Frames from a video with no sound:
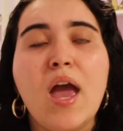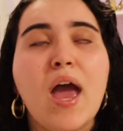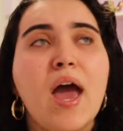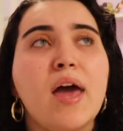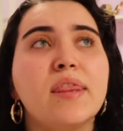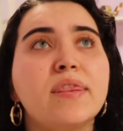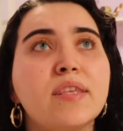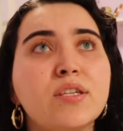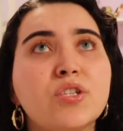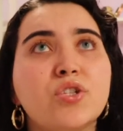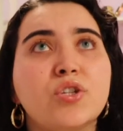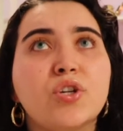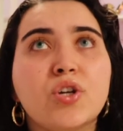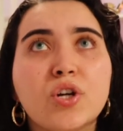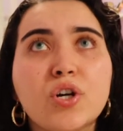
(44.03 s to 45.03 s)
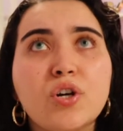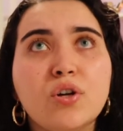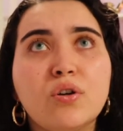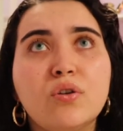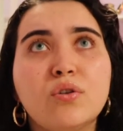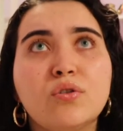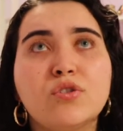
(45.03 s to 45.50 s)
And this
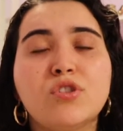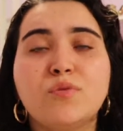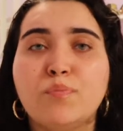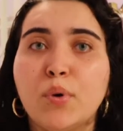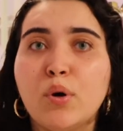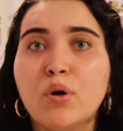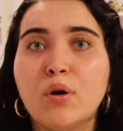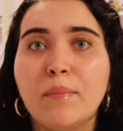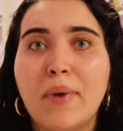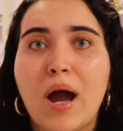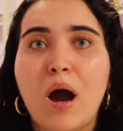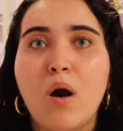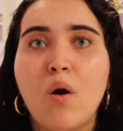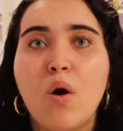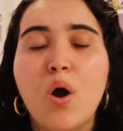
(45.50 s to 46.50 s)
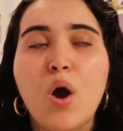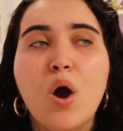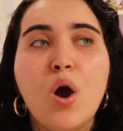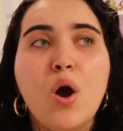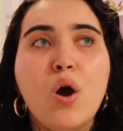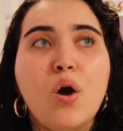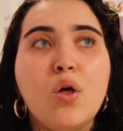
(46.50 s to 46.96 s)
girl spoke about
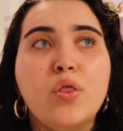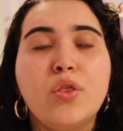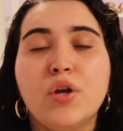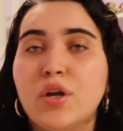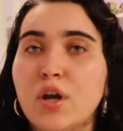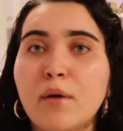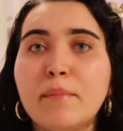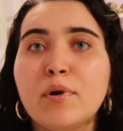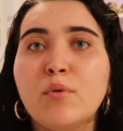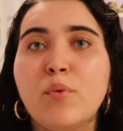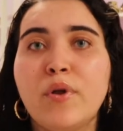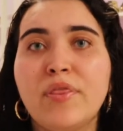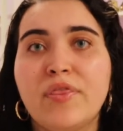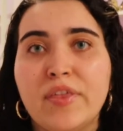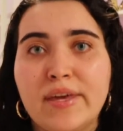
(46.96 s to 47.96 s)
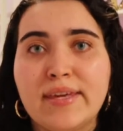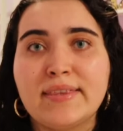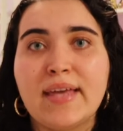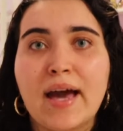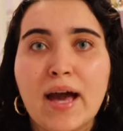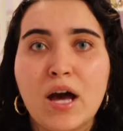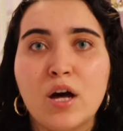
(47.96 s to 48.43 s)
the number one thing
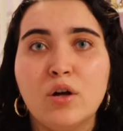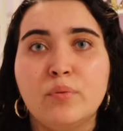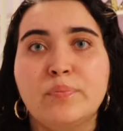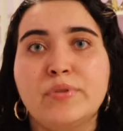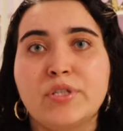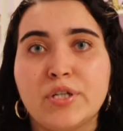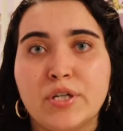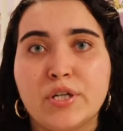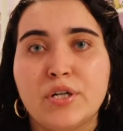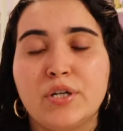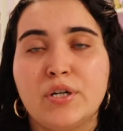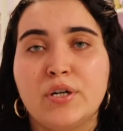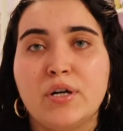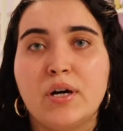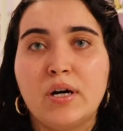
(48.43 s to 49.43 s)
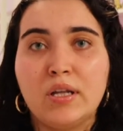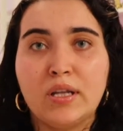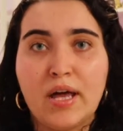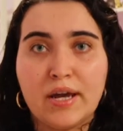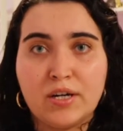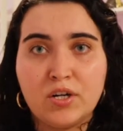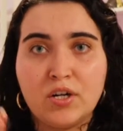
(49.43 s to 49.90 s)
that helped her
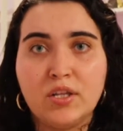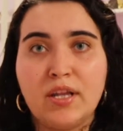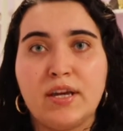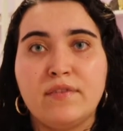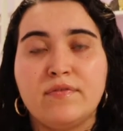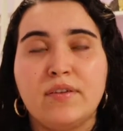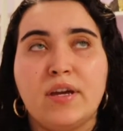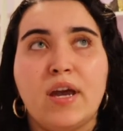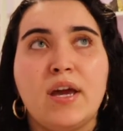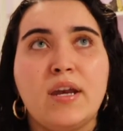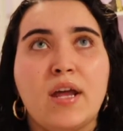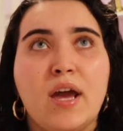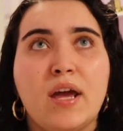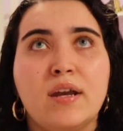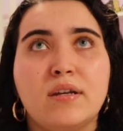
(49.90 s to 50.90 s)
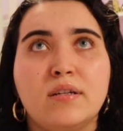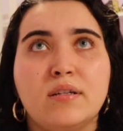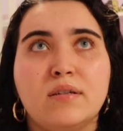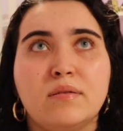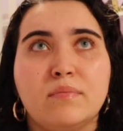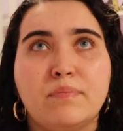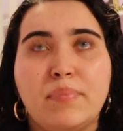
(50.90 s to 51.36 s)
align her life again and
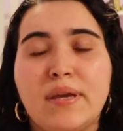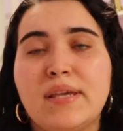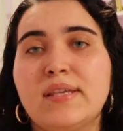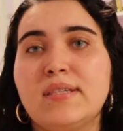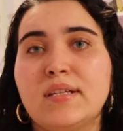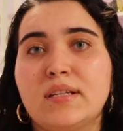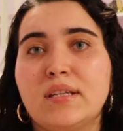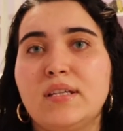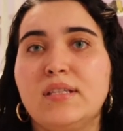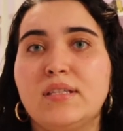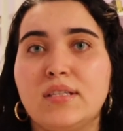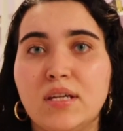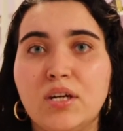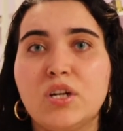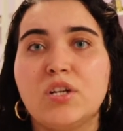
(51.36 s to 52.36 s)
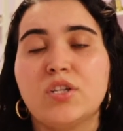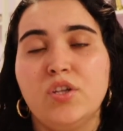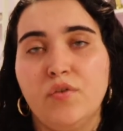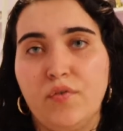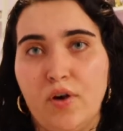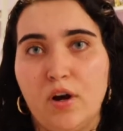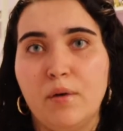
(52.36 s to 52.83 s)
basically dig
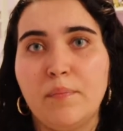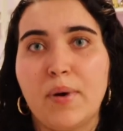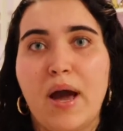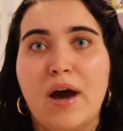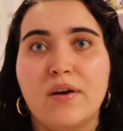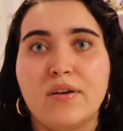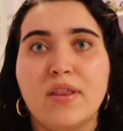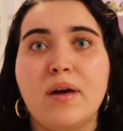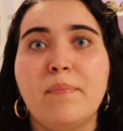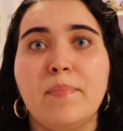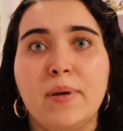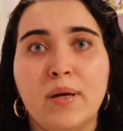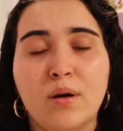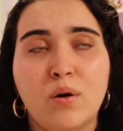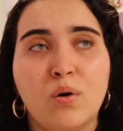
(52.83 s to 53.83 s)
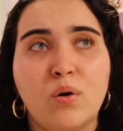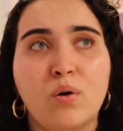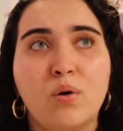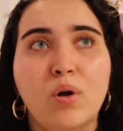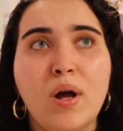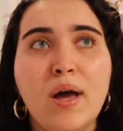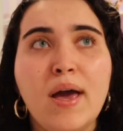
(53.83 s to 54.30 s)
herself up out of that pit
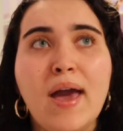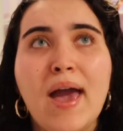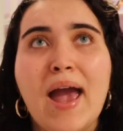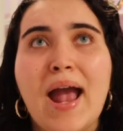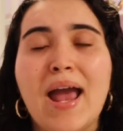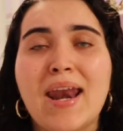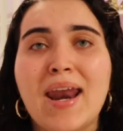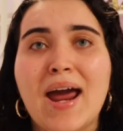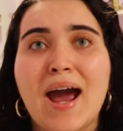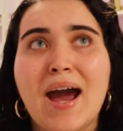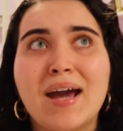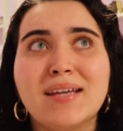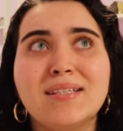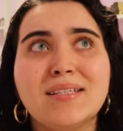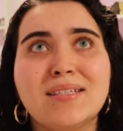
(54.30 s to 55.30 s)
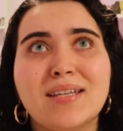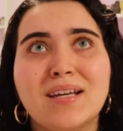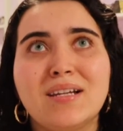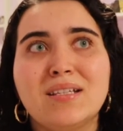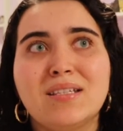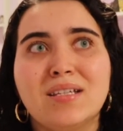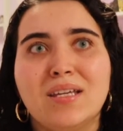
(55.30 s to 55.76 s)
hole. And I
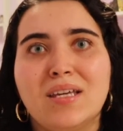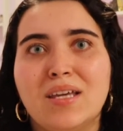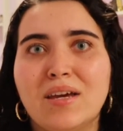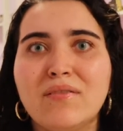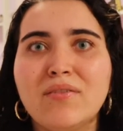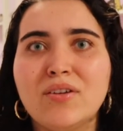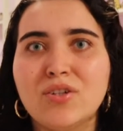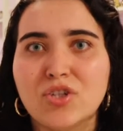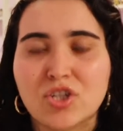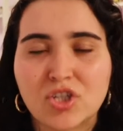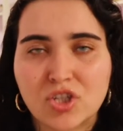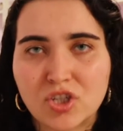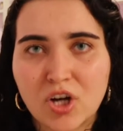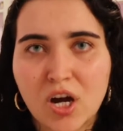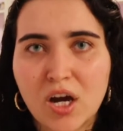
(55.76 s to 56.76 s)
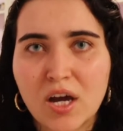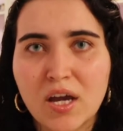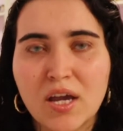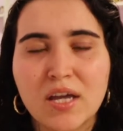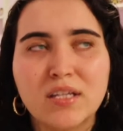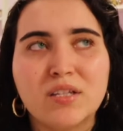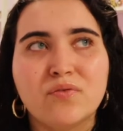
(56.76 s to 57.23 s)
decided to give it a shot,
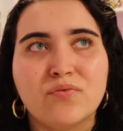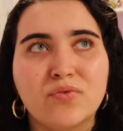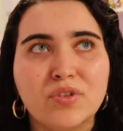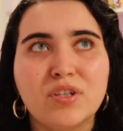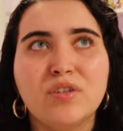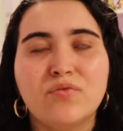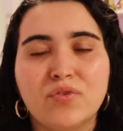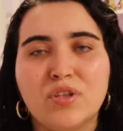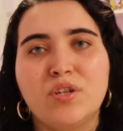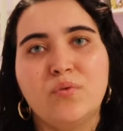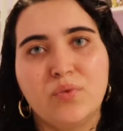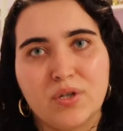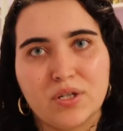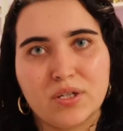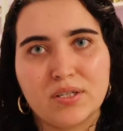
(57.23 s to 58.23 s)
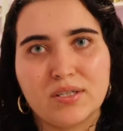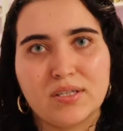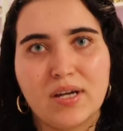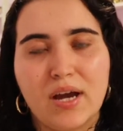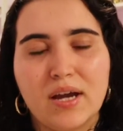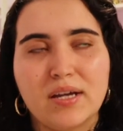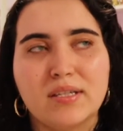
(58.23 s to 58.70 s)
and it really worked,
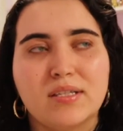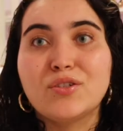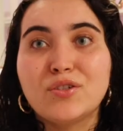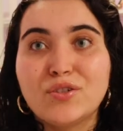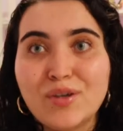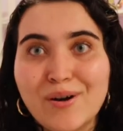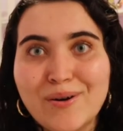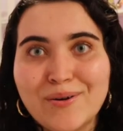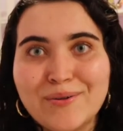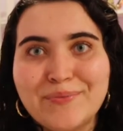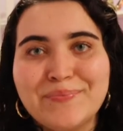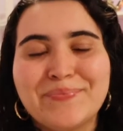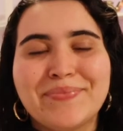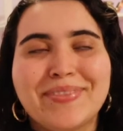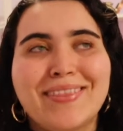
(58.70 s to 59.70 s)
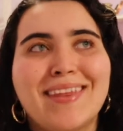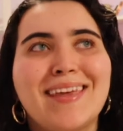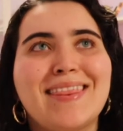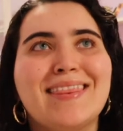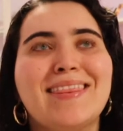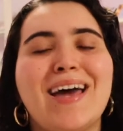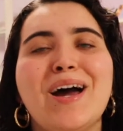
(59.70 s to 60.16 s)
guys. So
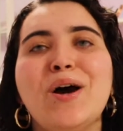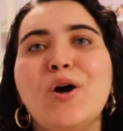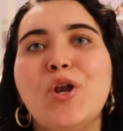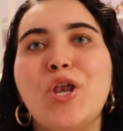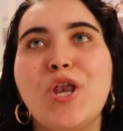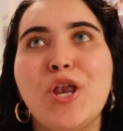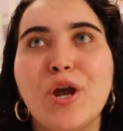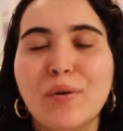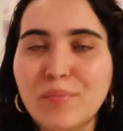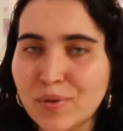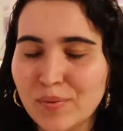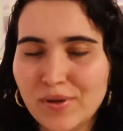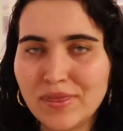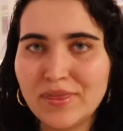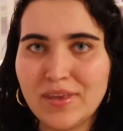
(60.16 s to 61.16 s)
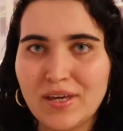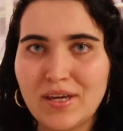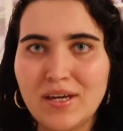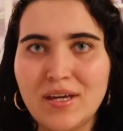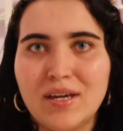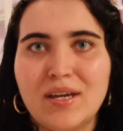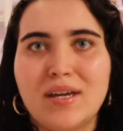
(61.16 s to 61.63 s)
that number one thing
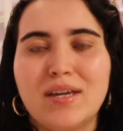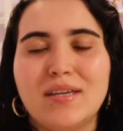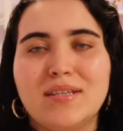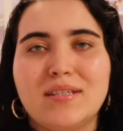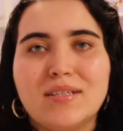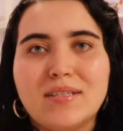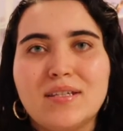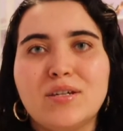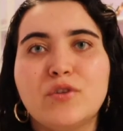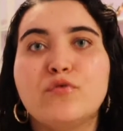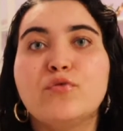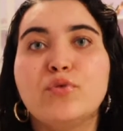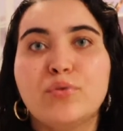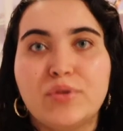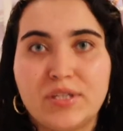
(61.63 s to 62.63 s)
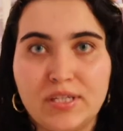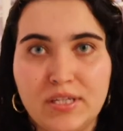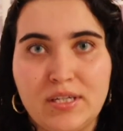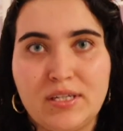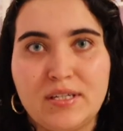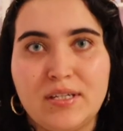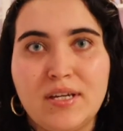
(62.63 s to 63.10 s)
is
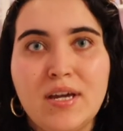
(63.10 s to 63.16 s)
routine.